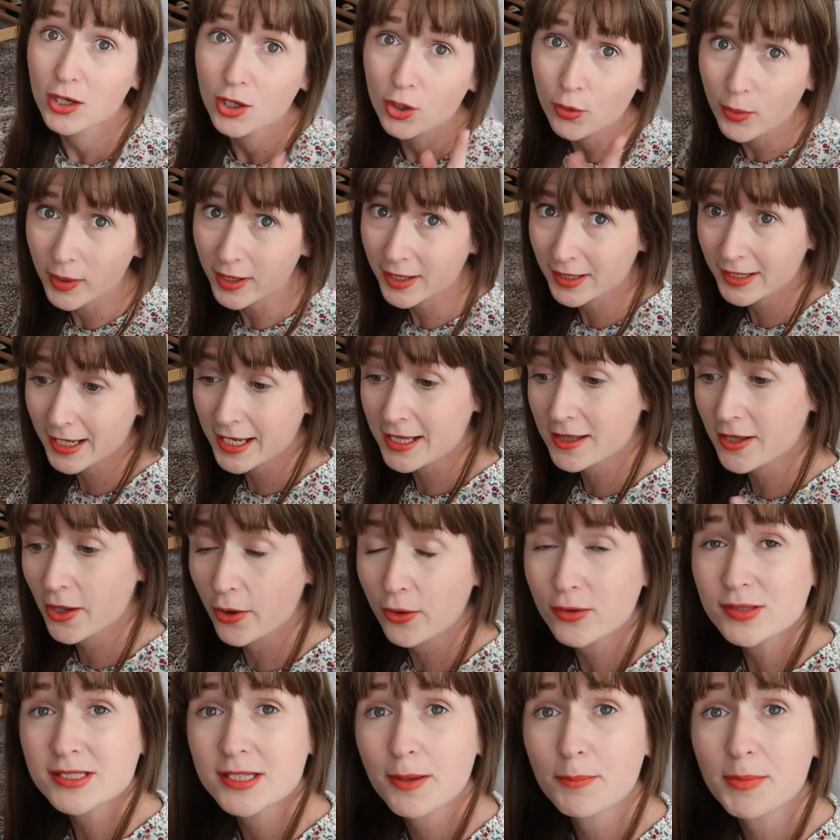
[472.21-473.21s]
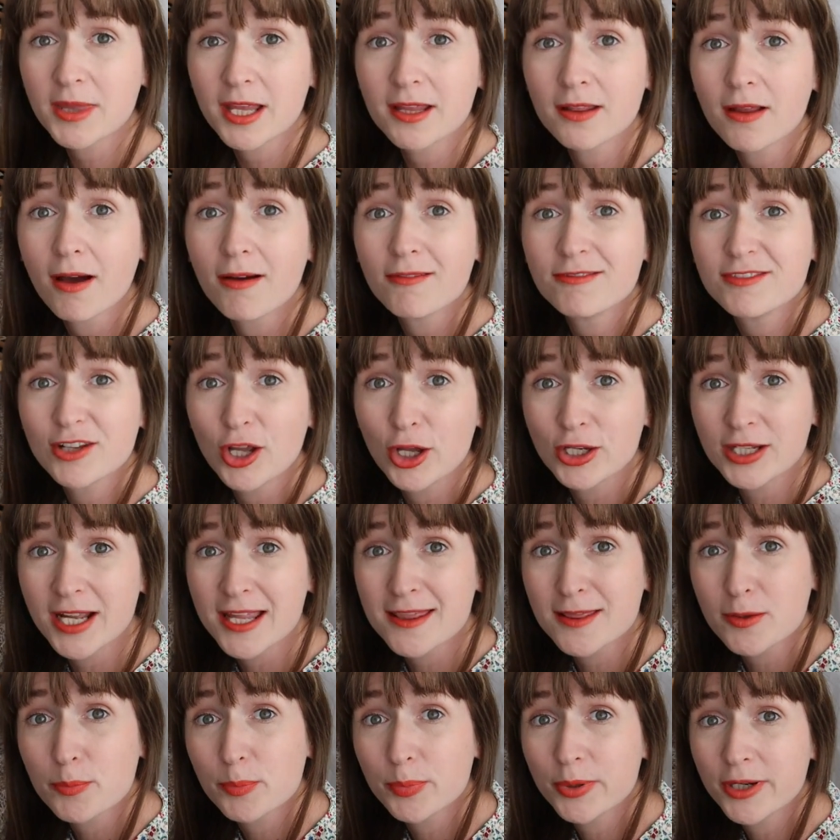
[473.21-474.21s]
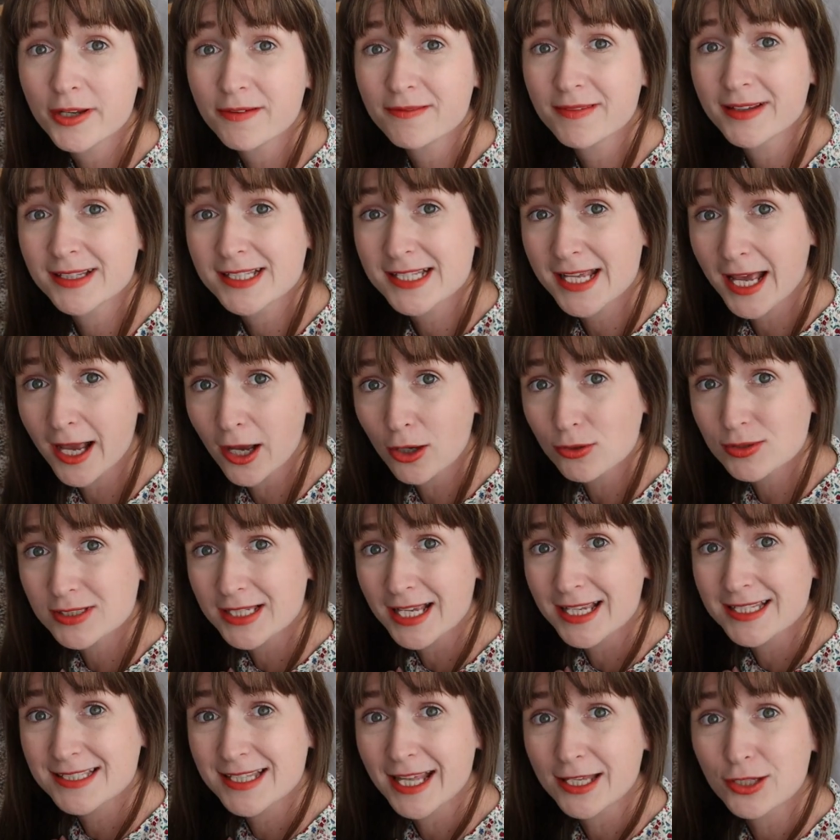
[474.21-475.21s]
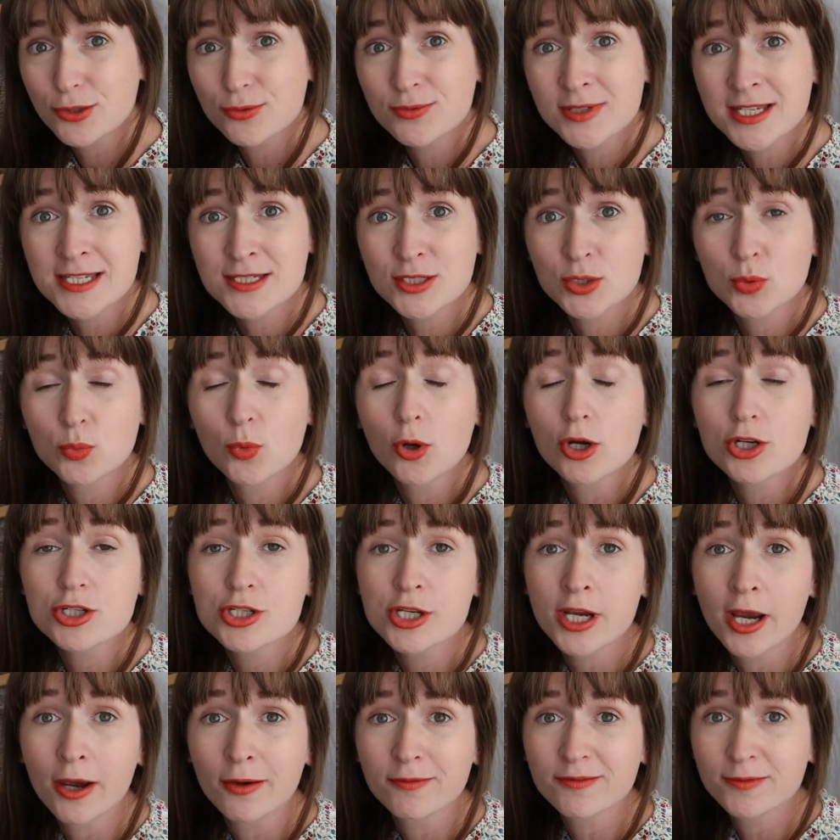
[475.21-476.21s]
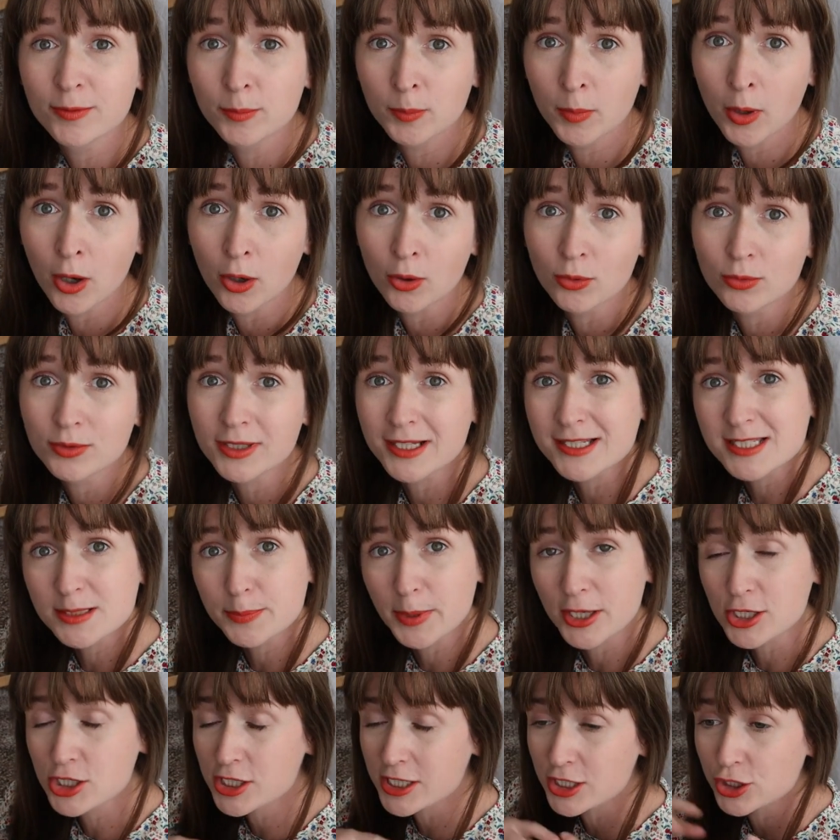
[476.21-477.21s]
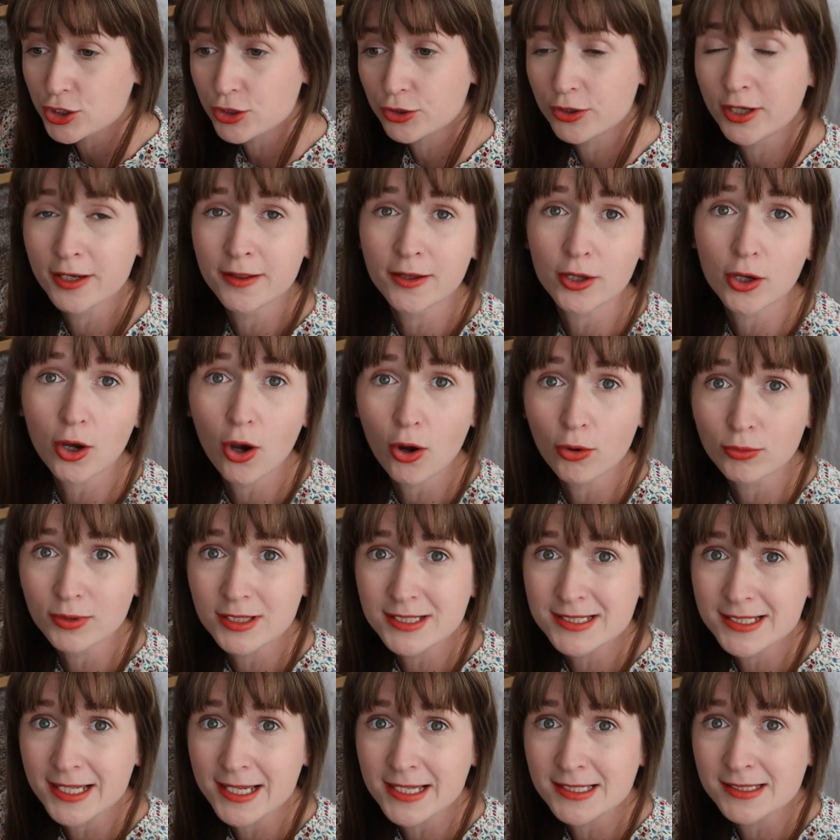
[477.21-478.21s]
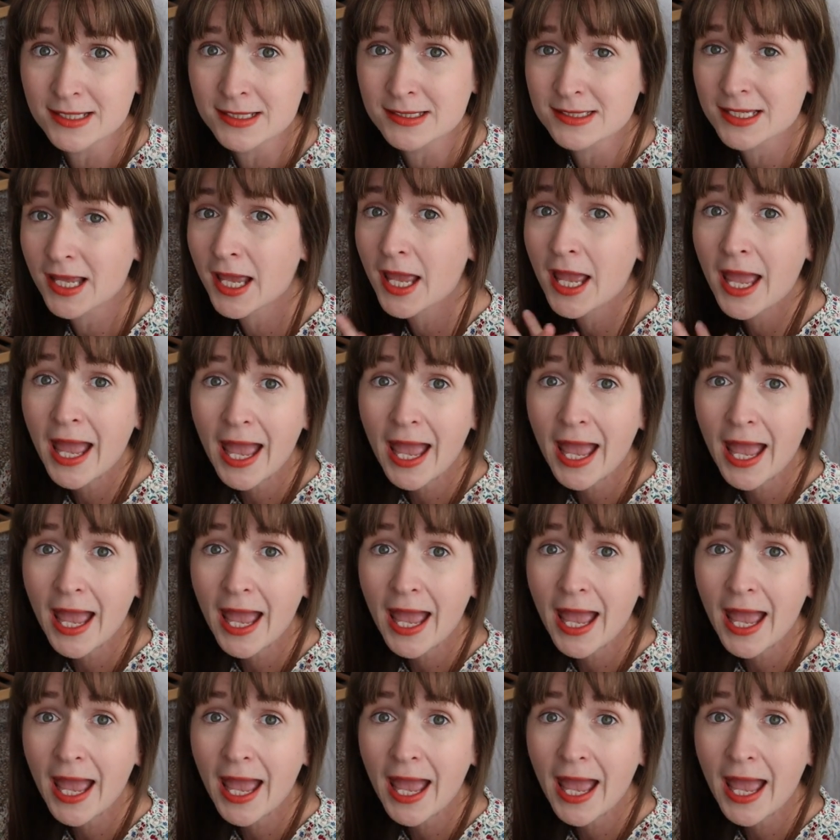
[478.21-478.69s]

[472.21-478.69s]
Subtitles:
Quickly though, something that I've learned in the previous house is that you need to watch out for mold, especially during the colder seasons.